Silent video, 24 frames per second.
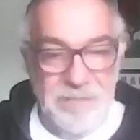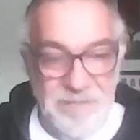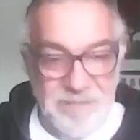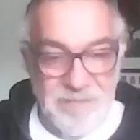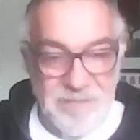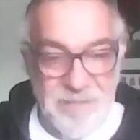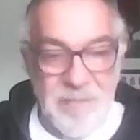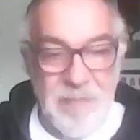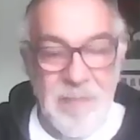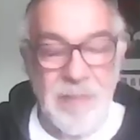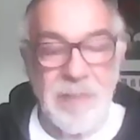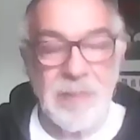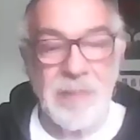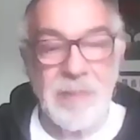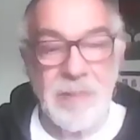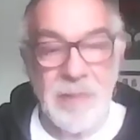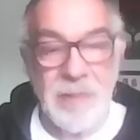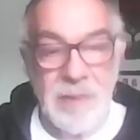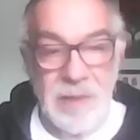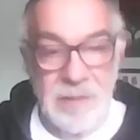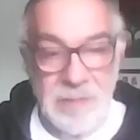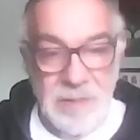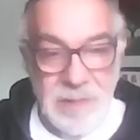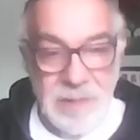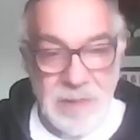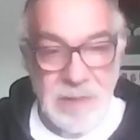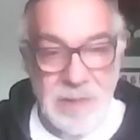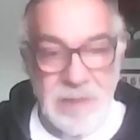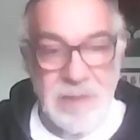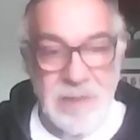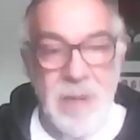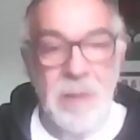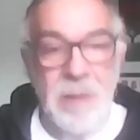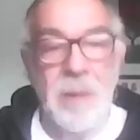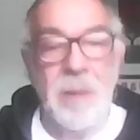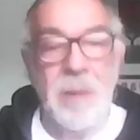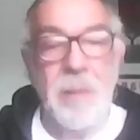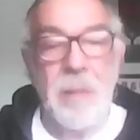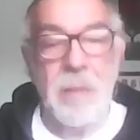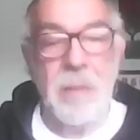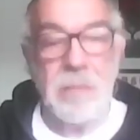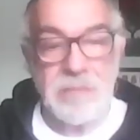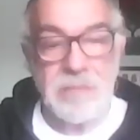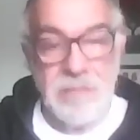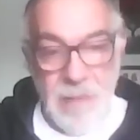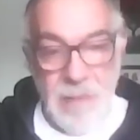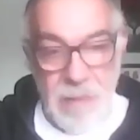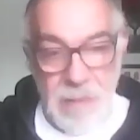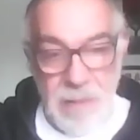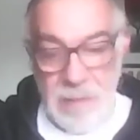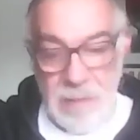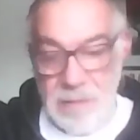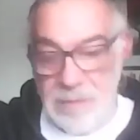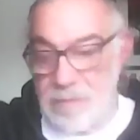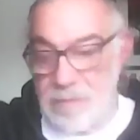train that brain. And